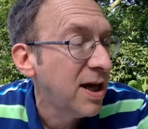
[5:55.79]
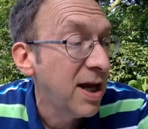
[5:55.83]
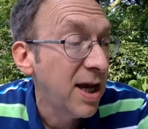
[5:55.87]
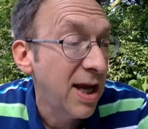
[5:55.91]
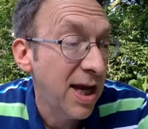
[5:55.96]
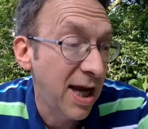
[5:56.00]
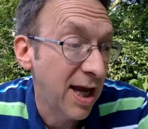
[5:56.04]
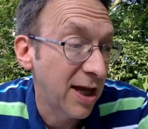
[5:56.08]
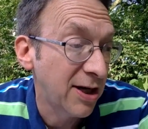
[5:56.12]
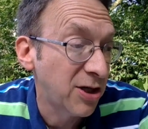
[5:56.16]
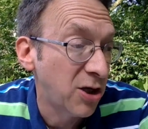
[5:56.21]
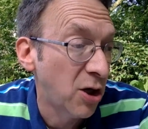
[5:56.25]

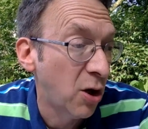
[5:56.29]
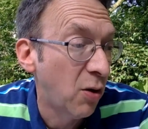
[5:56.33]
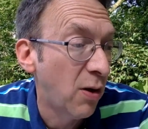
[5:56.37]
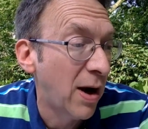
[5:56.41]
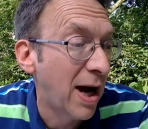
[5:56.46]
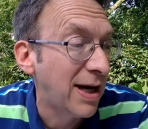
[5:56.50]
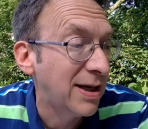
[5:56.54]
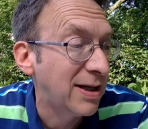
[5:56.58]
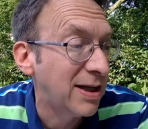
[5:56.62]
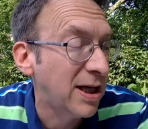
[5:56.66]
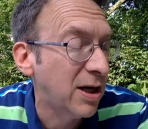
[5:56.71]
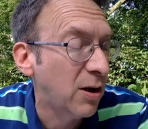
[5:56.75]
He had no
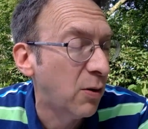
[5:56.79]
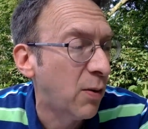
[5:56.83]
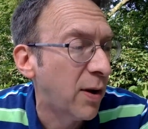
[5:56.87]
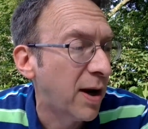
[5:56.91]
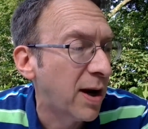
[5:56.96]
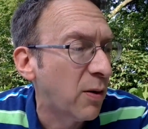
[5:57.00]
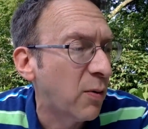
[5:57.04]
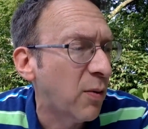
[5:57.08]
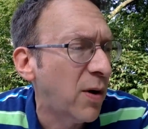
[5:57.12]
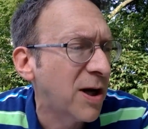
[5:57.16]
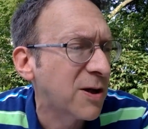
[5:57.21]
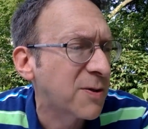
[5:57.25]
idea what
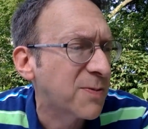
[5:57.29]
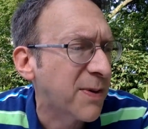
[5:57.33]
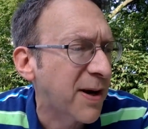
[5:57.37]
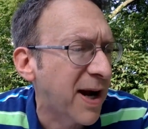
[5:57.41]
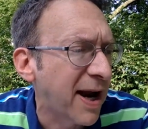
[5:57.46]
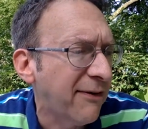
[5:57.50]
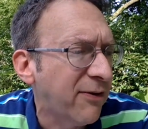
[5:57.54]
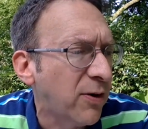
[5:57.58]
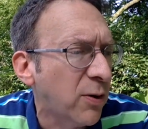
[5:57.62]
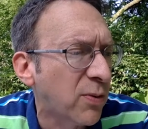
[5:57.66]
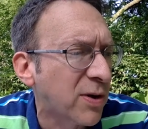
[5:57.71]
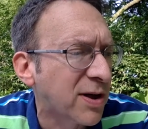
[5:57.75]
it was, but
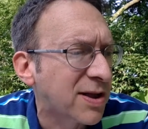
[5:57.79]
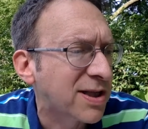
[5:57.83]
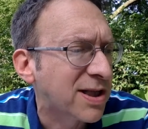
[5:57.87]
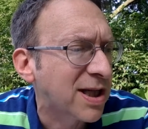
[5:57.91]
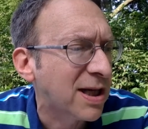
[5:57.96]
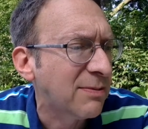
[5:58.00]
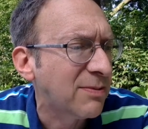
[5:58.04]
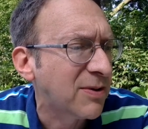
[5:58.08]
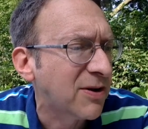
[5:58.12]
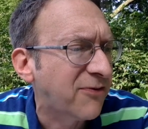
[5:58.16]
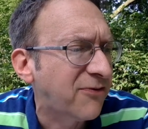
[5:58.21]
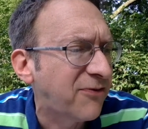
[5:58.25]
everyone
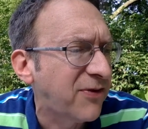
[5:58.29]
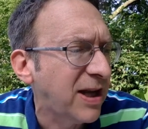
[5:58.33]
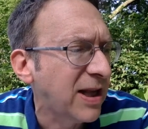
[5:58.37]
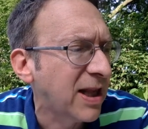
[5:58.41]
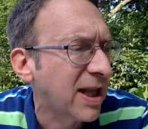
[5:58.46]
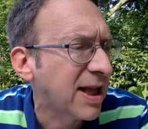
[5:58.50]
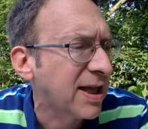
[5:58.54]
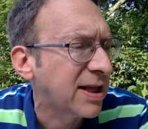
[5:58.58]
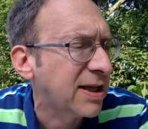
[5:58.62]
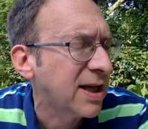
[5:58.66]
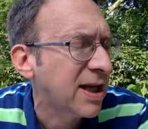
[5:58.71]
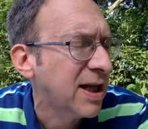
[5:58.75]
seemed to feel
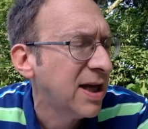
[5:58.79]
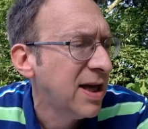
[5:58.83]
it.